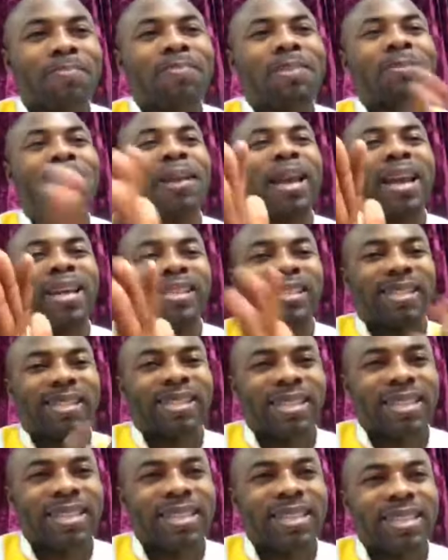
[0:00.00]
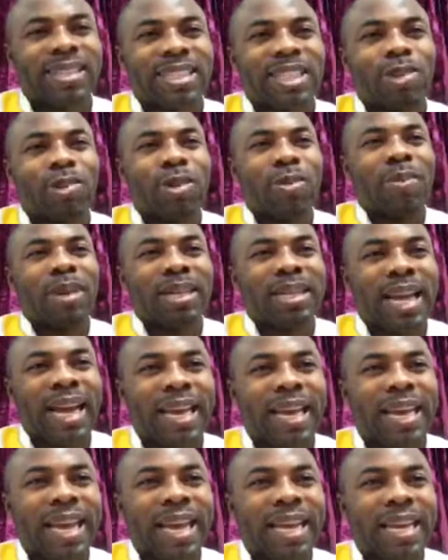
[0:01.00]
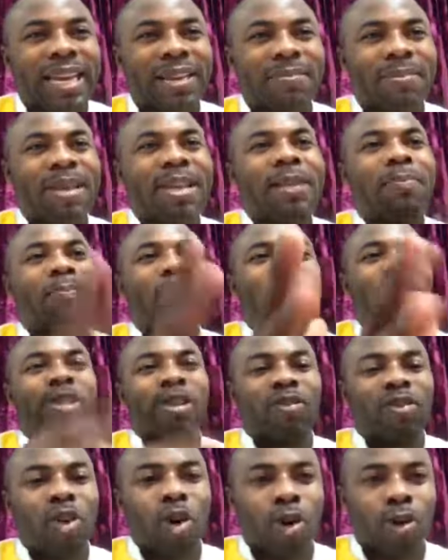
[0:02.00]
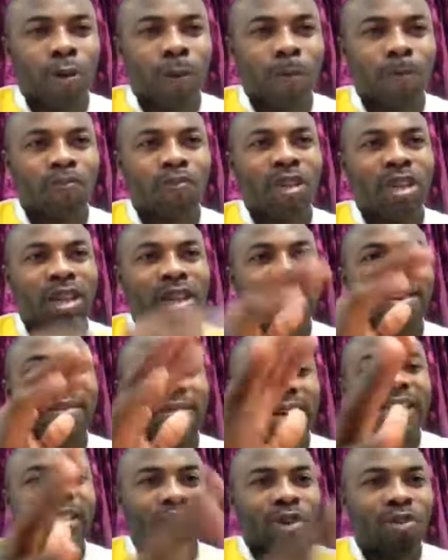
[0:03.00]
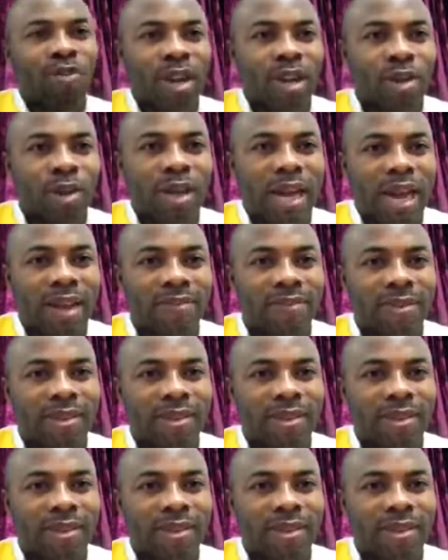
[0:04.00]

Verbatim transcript: Be blessed till we meet again. May the peace of God rest over your life.